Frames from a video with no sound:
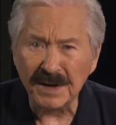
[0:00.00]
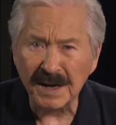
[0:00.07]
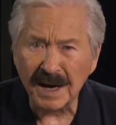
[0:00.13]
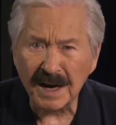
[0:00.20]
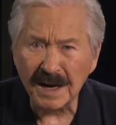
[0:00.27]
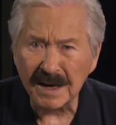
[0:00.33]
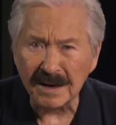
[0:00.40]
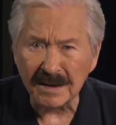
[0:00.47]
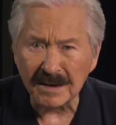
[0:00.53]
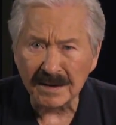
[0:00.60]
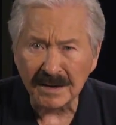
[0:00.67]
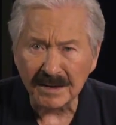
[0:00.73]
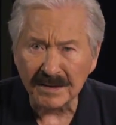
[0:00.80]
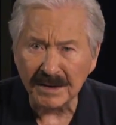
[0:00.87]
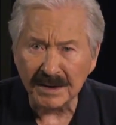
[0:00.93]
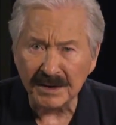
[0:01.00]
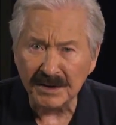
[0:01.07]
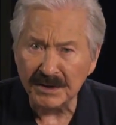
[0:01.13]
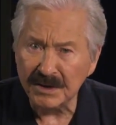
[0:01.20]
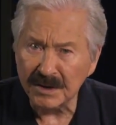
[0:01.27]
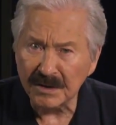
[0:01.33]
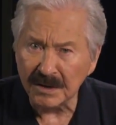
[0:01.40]
higher than New
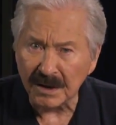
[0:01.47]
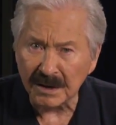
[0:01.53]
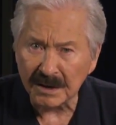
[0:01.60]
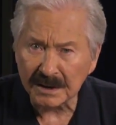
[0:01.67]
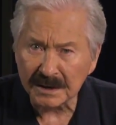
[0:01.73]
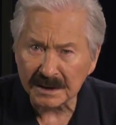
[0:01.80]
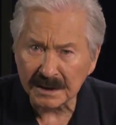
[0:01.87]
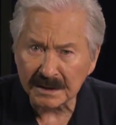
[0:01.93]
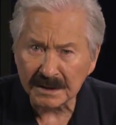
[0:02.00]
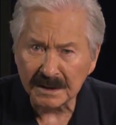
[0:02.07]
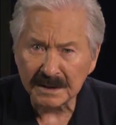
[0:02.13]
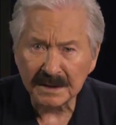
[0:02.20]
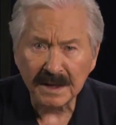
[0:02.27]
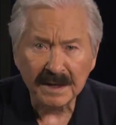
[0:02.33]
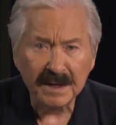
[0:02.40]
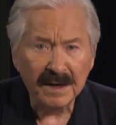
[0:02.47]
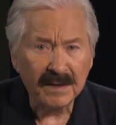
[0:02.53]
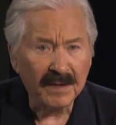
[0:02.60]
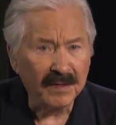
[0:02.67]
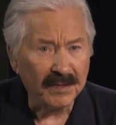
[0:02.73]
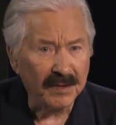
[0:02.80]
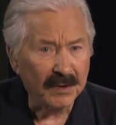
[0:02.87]
York's.
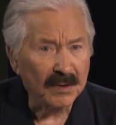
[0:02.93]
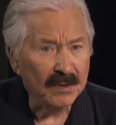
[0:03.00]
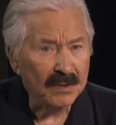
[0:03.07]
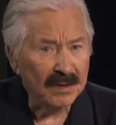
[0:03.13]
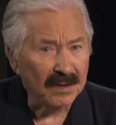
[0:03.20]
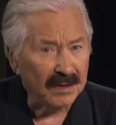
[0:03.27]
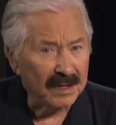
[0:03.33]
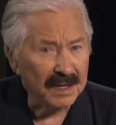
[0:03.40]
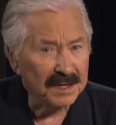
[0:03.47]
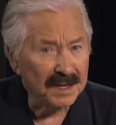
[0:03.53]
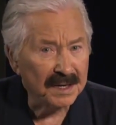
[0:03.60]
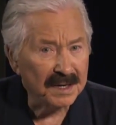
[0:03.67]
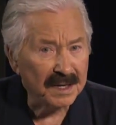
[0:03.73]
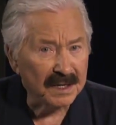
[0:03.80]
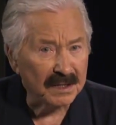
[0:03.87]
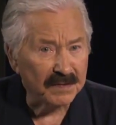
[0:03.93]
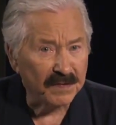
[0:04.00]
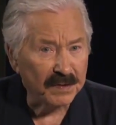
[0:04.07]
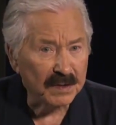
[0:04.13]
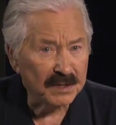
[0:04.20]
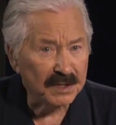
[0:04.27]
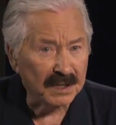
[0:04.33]
Though London has
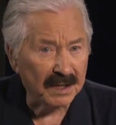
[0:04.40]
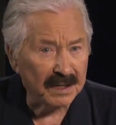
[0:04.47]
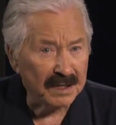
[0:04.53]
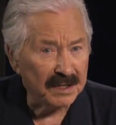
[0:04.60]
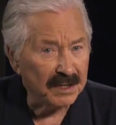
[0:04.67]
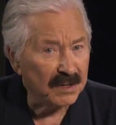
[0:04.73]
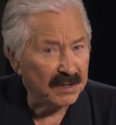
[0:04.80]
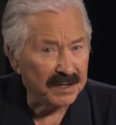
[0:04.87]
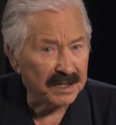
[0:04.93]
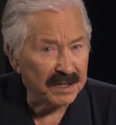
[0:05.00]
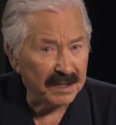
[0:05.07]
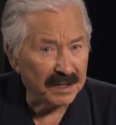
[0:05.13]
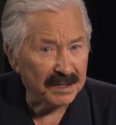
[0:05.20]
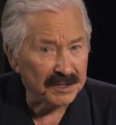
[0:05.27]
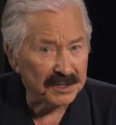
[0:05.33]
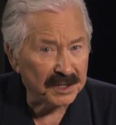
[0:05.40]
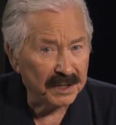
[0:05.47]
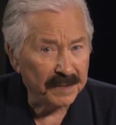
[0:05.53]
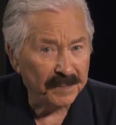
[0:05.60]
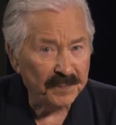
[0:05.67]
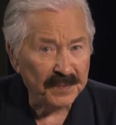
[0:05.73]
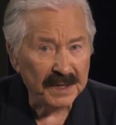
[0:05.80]
virtually no guns,
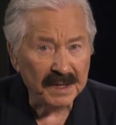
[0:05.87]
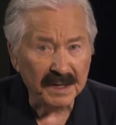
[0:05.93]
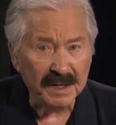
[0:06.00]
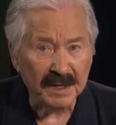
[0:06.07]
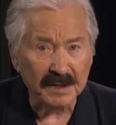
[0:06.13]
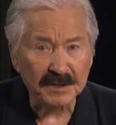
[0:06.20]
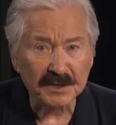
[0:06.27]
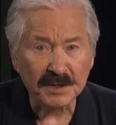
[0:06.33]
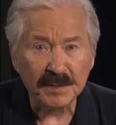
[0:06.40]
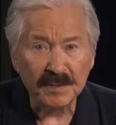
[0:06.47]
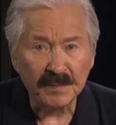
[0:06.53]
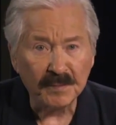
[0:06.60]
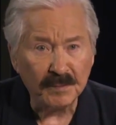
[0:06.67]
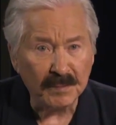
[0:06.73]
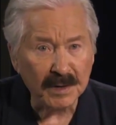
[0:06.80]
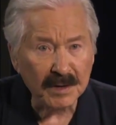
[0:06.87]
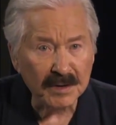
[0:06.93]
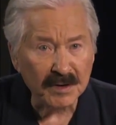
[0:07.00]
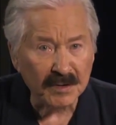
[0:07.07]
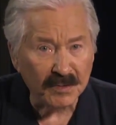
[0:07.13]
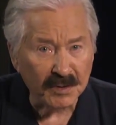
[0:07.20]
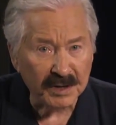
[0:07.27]
its
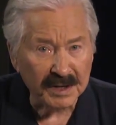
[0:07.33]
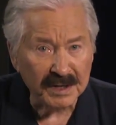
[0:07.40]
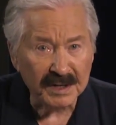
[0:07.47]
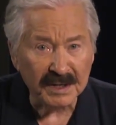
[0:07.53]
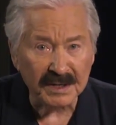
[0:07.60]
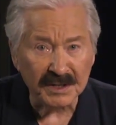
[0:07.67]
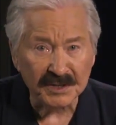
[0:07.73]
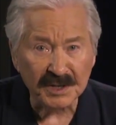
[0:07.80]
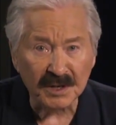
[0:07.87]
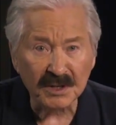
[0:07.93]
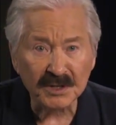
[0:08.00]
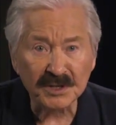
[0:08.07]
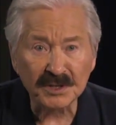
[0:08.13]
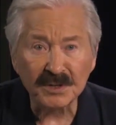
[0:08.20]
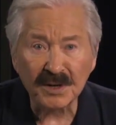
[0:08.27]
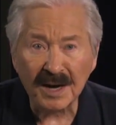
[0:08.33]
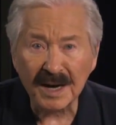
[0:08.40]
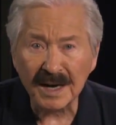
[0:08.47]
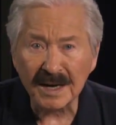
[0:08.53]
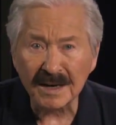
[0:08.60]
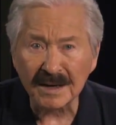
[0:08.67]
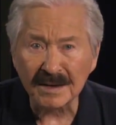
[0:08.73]
murder rate is also
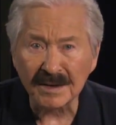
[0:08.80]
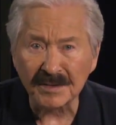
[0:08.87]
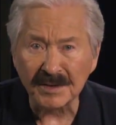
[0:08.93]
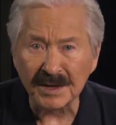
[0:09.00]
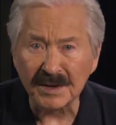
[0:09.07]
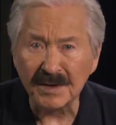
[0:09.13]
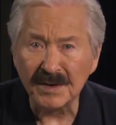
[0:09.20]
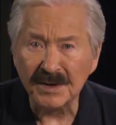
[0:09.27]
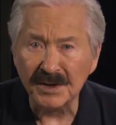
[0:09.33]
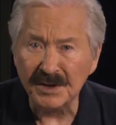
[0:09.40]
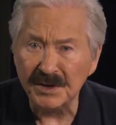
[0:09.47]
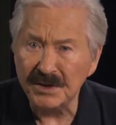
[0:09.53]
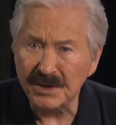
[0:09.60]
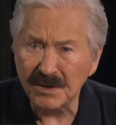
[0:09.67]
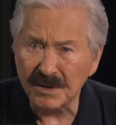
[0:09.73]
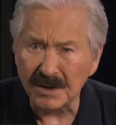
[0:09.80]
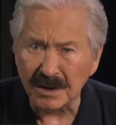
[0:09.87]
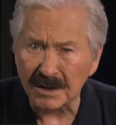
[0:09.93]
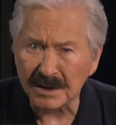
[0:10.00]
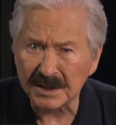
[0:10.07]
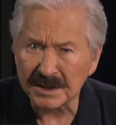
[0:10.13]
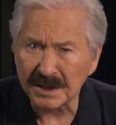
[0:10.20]
higher than New
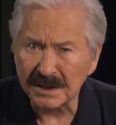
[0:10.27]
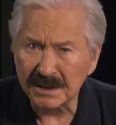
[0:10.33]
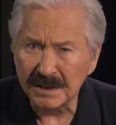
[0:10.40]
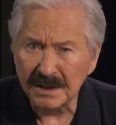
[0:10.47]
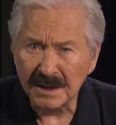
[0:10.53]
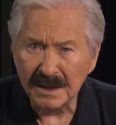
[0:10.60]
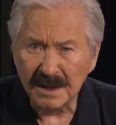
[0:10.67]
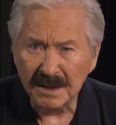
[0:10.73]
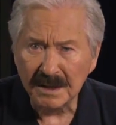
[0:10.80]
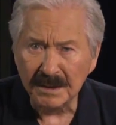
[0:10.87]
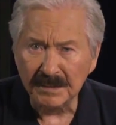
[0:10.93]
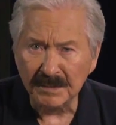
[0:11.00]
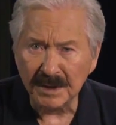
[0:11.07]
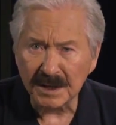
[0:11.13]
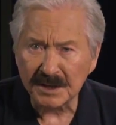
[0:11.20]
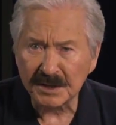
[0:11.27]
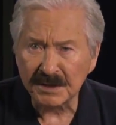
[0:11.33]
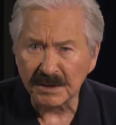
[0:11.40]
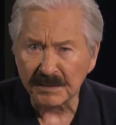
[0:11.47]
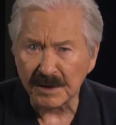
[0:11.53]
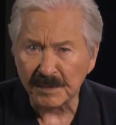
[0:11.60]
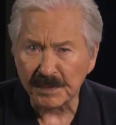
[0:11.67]
York's.
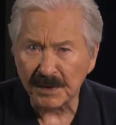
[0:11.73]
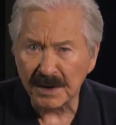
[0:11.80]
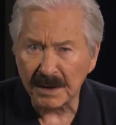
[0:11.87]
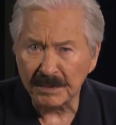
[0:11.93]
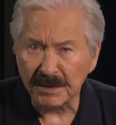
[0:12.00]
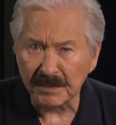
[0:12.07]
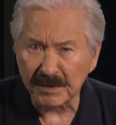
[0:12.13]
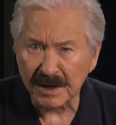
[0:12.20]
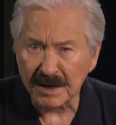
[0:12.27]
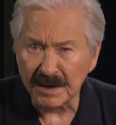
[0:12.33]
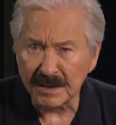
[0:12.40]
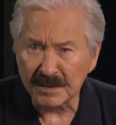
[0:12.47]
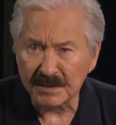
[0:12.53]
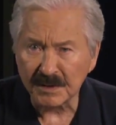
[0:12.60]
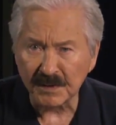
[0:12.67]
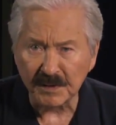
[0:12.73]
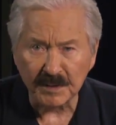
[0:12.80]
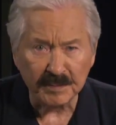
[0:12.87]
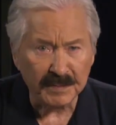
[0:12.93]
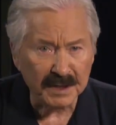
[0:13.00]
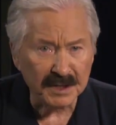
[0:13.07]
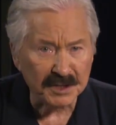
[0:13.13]
Much of the problem comes
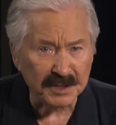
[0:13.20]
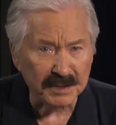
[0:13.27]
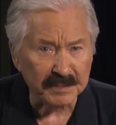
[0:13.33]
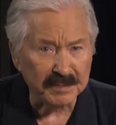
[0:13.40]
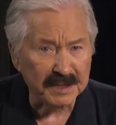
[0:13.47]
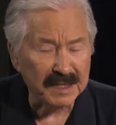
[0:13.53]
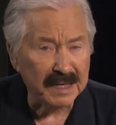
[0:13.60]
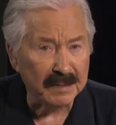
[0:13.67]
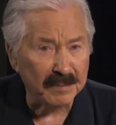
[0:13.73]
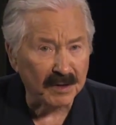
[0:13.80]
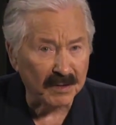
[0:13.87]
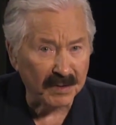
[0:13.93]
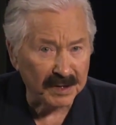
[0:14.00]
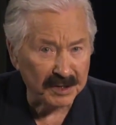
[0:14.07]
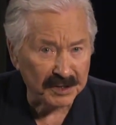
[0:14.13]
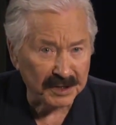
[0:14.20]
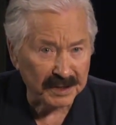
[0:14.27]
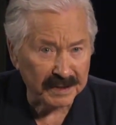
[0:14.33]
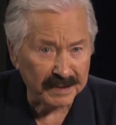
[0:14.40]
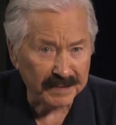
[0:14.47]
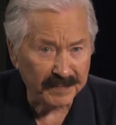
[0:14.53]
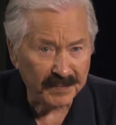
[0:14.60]
from Muslim immigration.